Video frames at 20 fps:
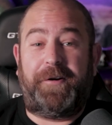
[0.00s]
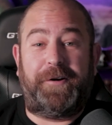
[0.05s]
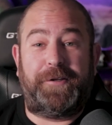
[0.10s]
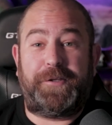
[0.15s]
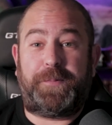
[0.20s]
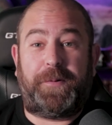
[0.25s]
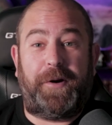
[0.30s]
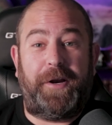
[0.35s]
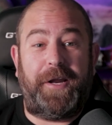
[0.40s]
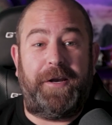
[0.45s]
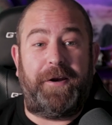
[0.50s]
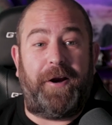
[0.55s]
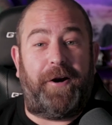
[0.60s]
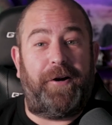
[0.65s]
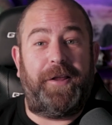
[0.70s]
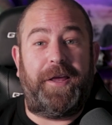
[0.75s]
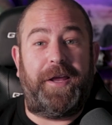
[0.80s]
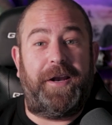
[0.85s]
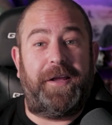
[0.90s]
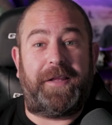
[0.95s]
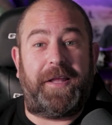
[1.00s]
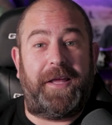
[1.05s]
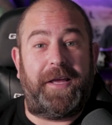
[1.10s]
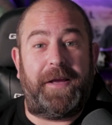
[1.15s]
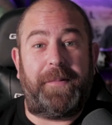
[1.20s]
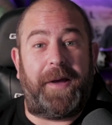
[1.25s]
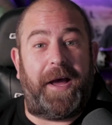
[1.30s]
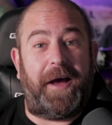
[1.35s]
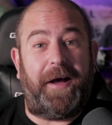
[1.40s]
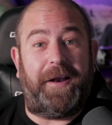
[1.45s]
It's pretty gnarly to think
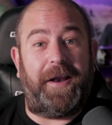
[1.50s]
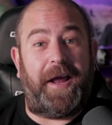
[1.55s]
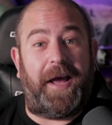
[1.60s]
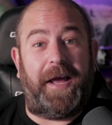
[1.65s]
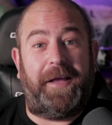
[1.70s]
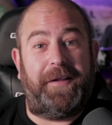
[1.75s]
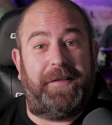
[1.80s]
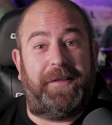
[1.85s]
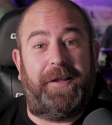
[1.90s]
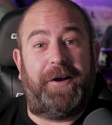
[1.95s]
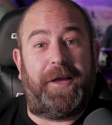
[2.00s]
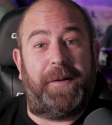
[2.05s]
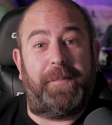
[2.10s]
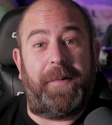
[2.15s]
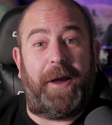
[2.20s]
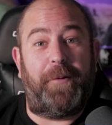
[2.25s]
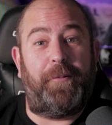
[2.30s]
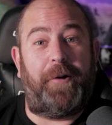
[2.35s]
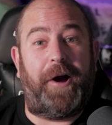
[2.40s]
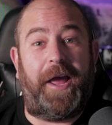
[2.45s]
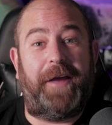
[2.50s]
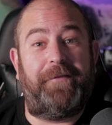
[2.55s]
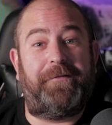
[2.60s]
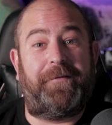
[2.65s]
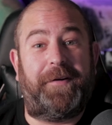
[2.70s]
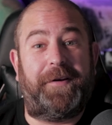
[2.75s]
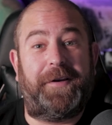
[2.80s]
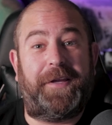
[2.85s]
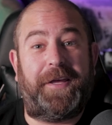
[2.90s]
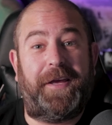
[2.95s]
about, and I look at my wife
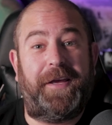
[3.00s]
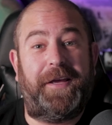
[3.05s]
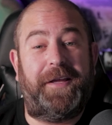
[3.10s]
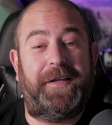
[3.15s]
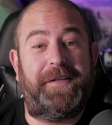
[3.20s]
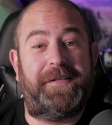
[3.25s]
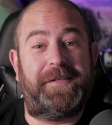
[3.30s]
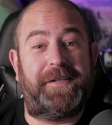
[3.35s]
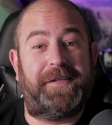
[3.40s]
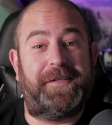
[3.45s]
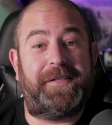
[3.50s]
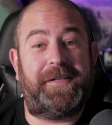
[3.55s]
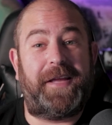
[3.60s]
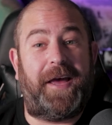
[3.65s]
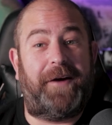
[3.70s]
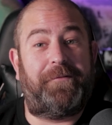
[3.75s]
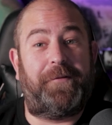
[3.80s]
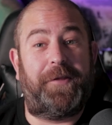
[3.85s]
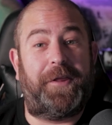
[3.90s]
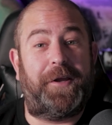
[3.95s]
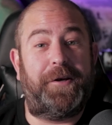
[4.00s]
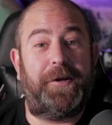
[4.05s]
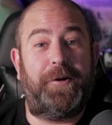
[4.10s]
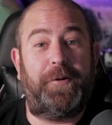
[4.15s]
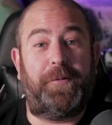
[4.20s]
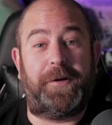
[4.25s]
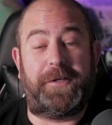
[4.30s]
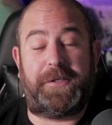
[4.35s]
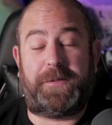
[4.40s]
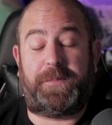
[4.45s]
and kids and stuff with a new
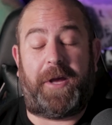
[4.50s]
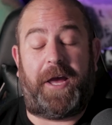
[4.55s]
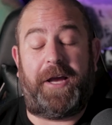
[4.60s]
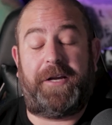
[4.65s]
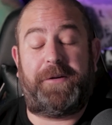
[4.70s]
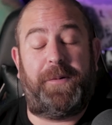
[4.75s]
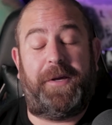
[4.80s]
respect,